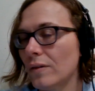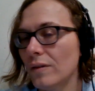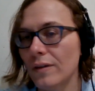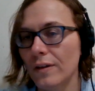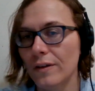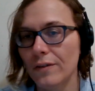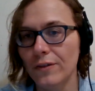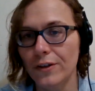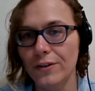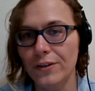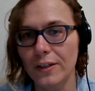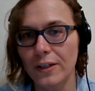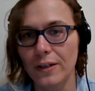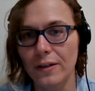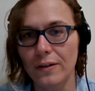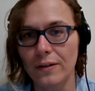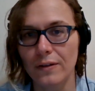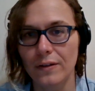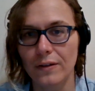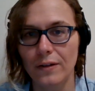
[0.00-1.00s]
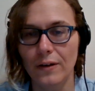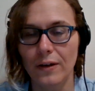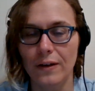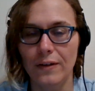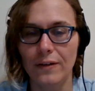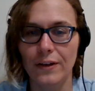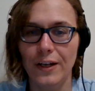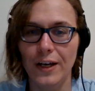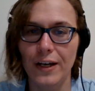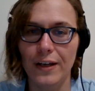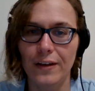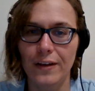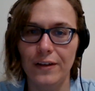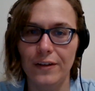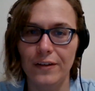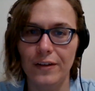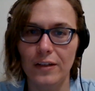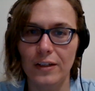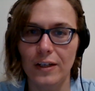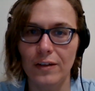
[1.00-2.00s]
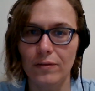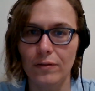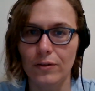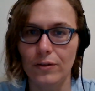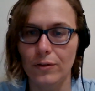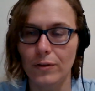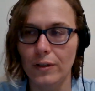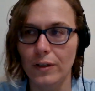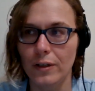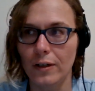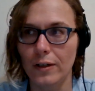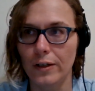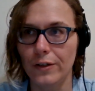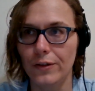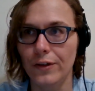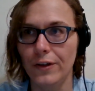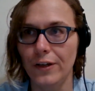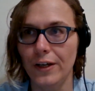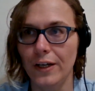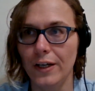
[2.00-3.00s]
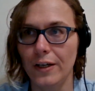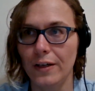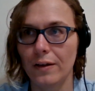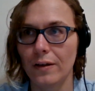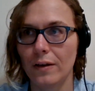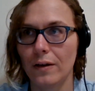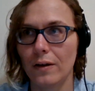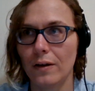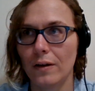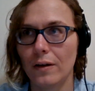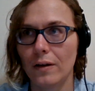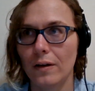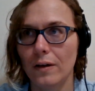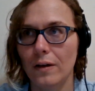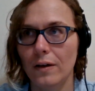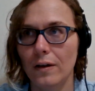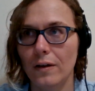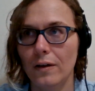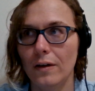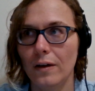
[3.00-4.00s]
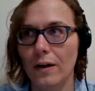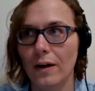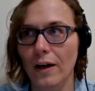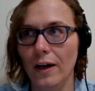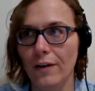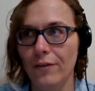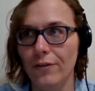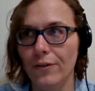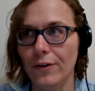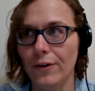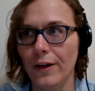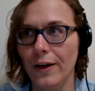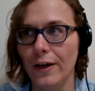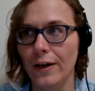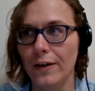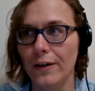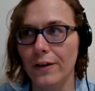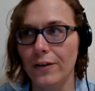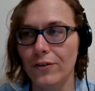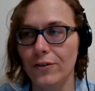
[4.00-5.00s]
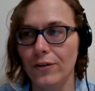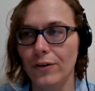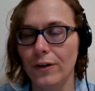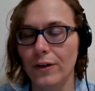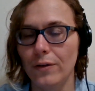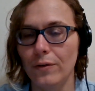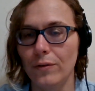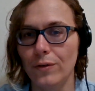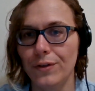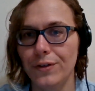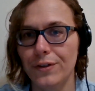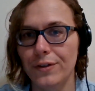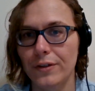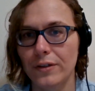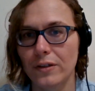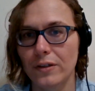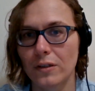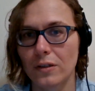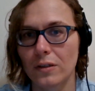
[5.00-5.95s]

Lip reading: the first day, the day that she left was really hard. The day after that, yesterday, was